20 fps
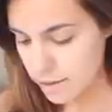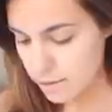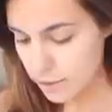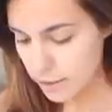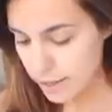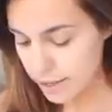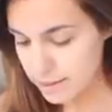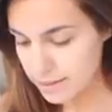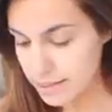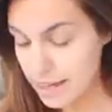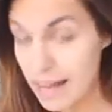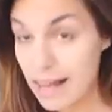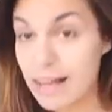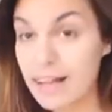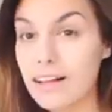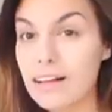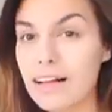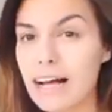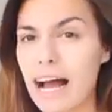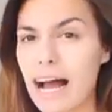As you can
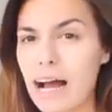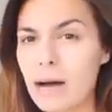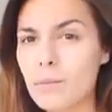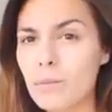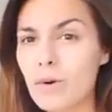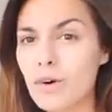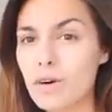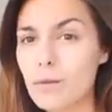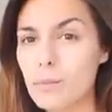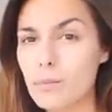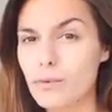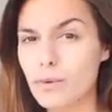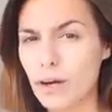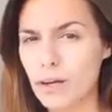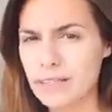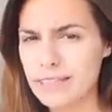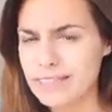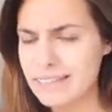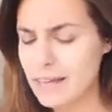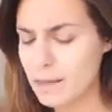tell, I'm more
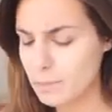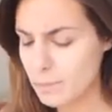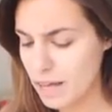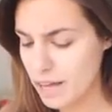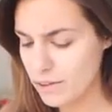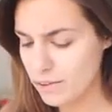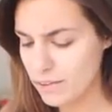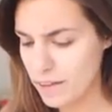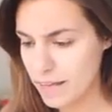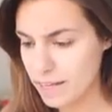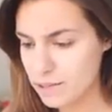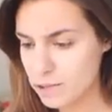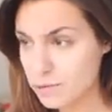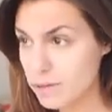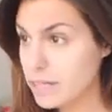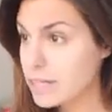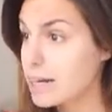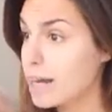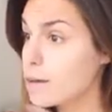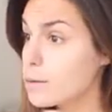bronzed than my face
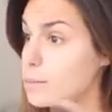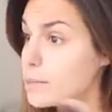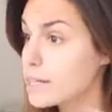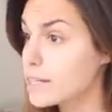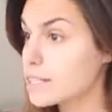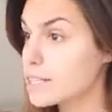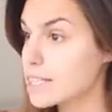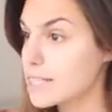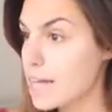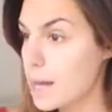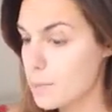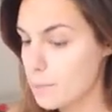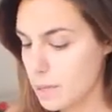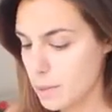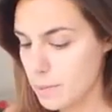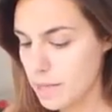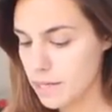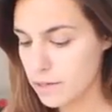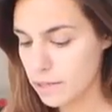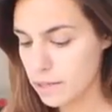right now because of that
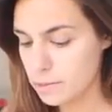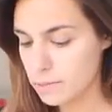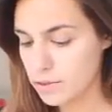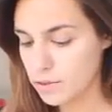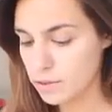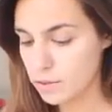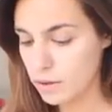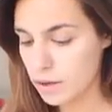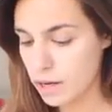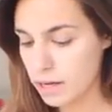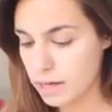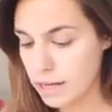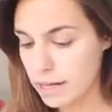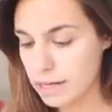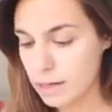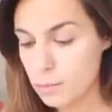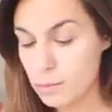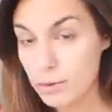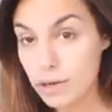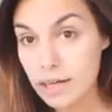BB cream, so I'm
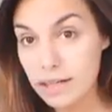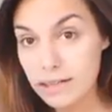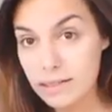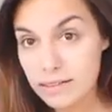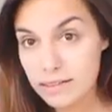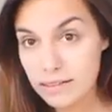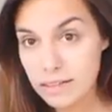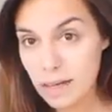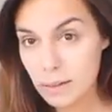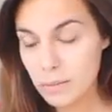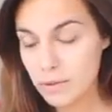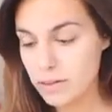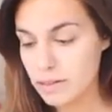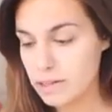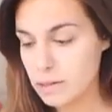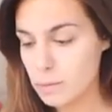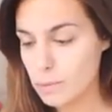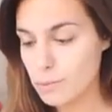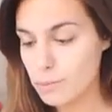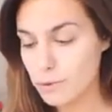gonna bring some
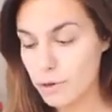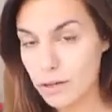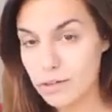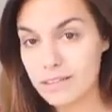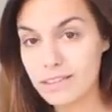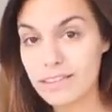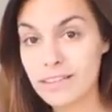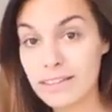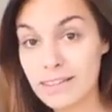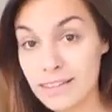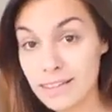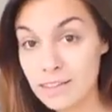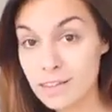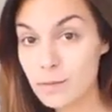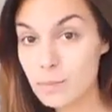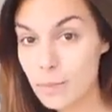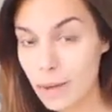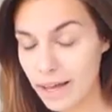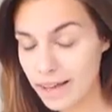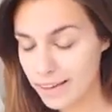of the
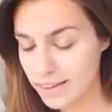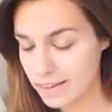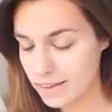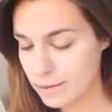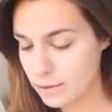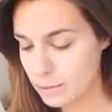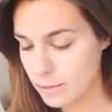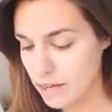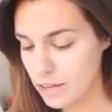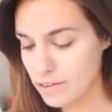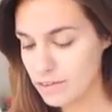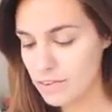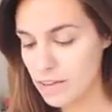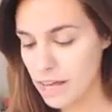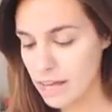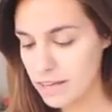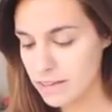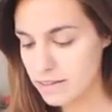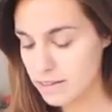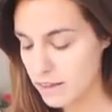bronziness back into my
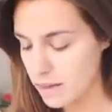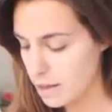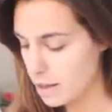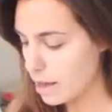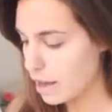face.